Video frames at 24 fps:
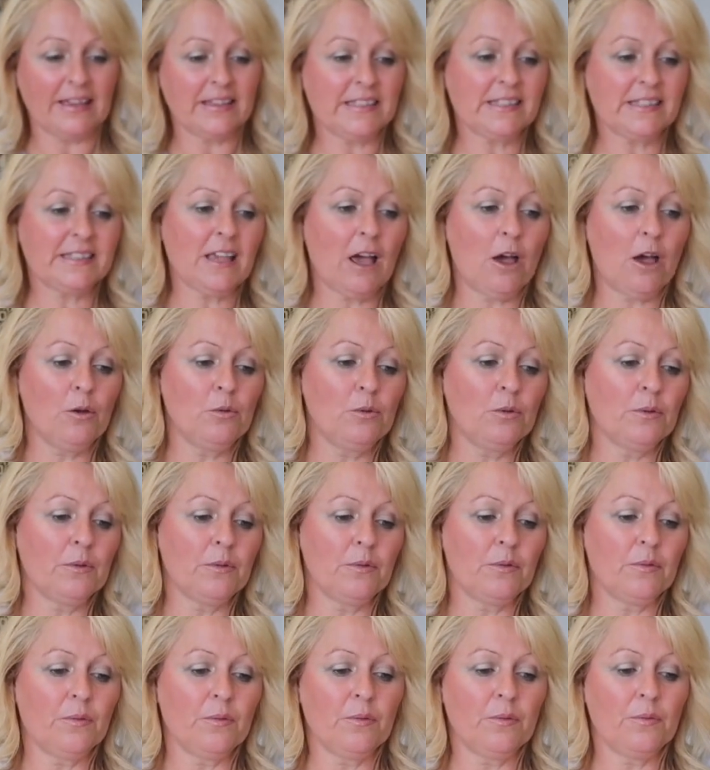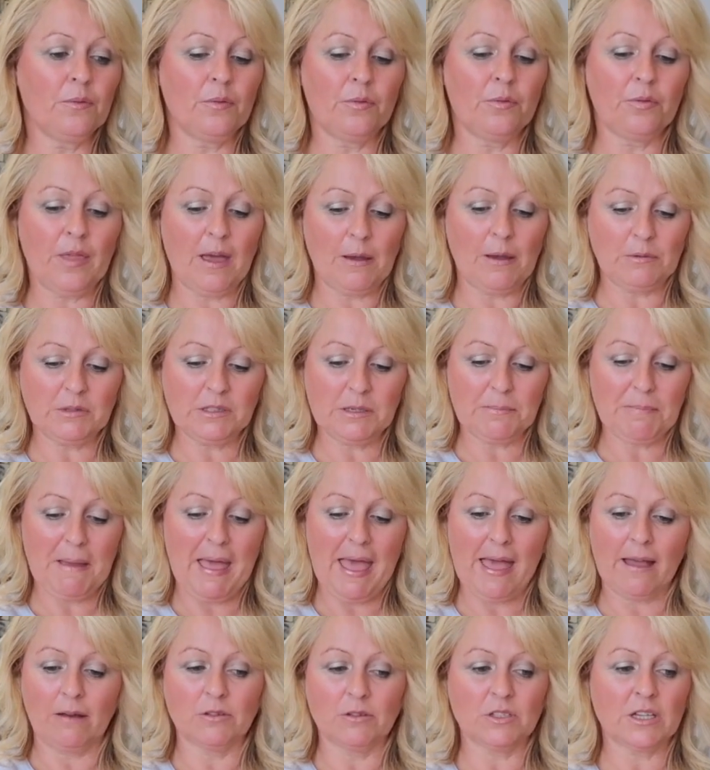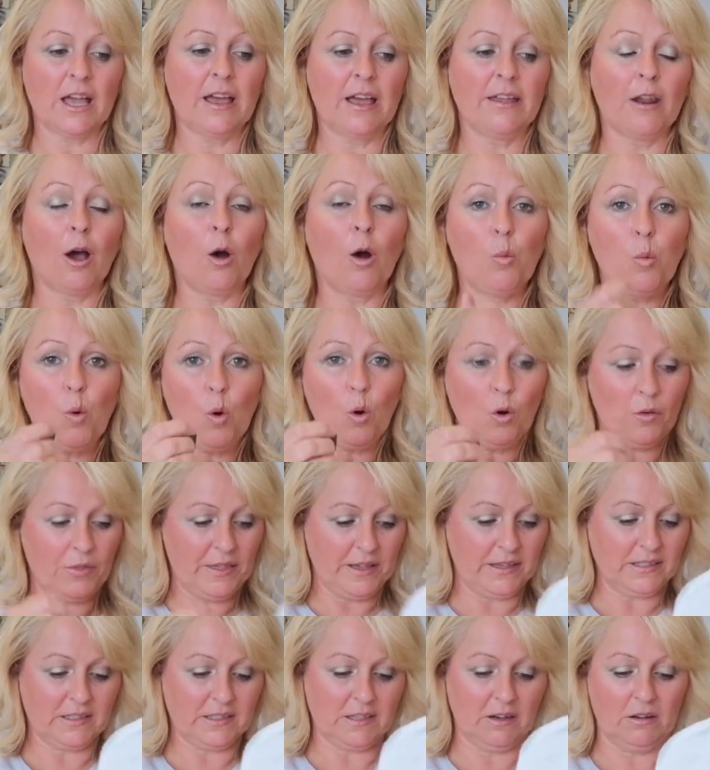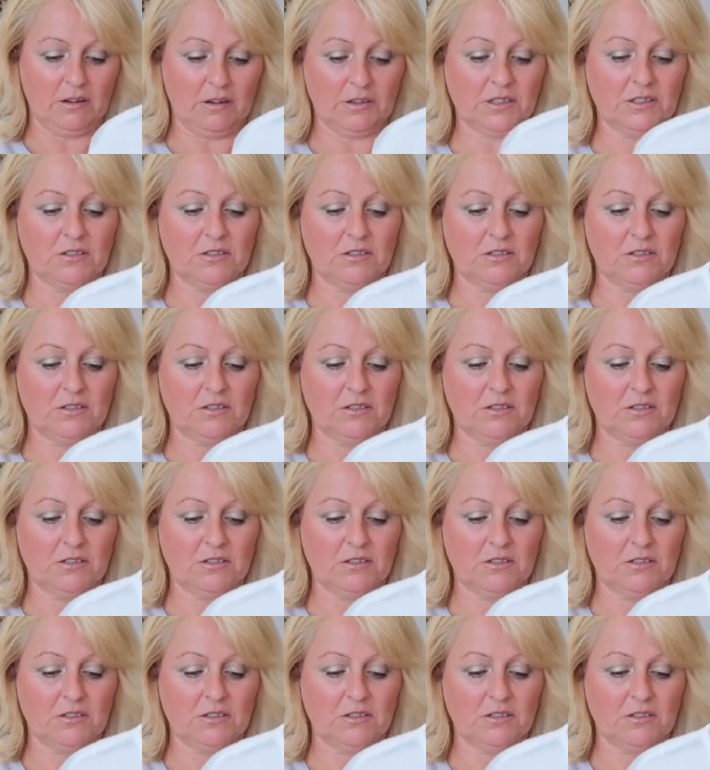so that was £1. And I wore this last